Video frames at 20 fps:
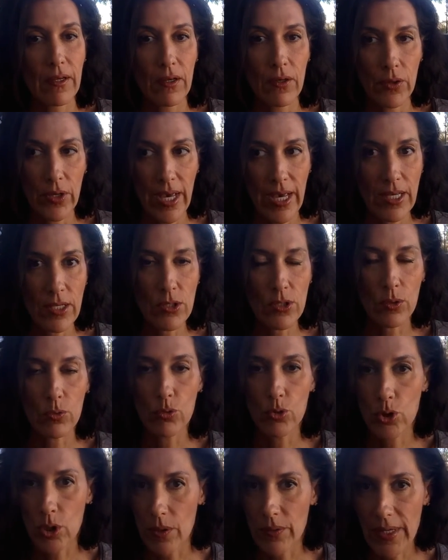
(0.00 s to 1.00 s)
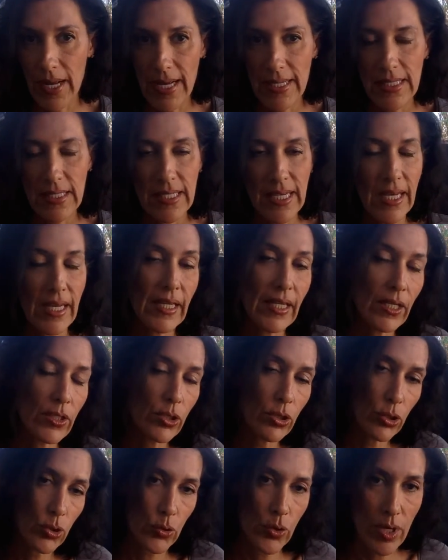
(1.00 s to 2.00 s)
Okay, so don't hesitate, and
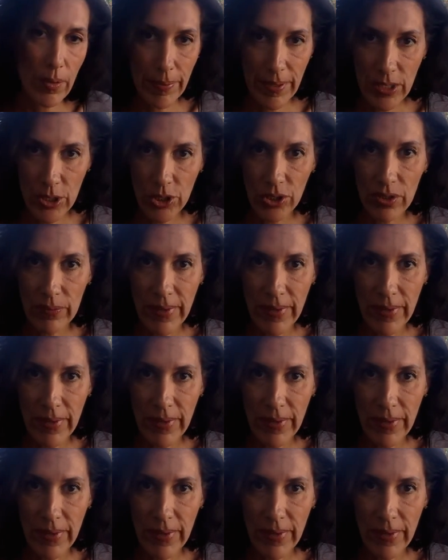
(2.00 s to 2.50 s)
you'll draw a picture